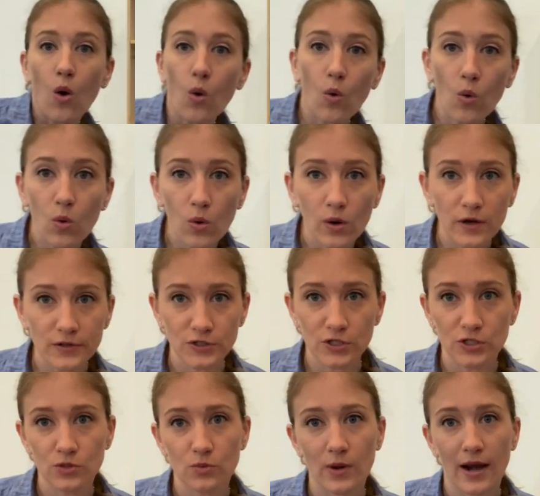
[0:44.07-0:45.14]
Or to
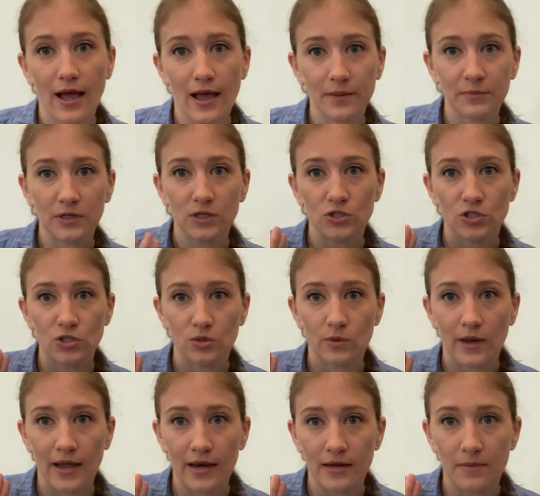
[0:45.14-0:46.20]
do what I'm gonna
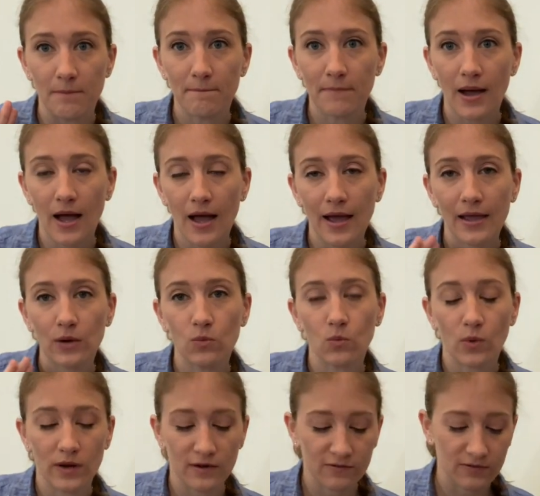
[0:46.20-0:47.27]
do and buy
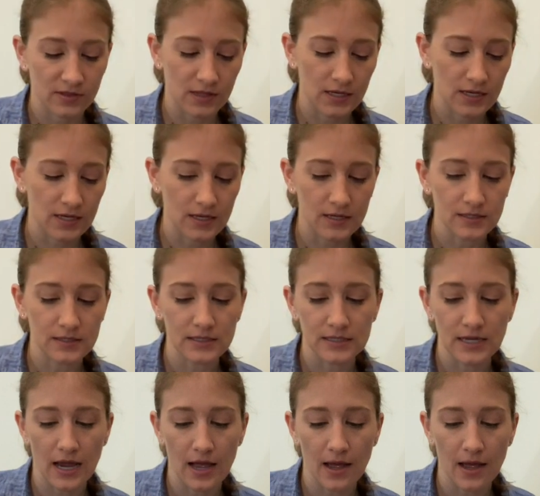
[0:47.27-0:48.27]
one of these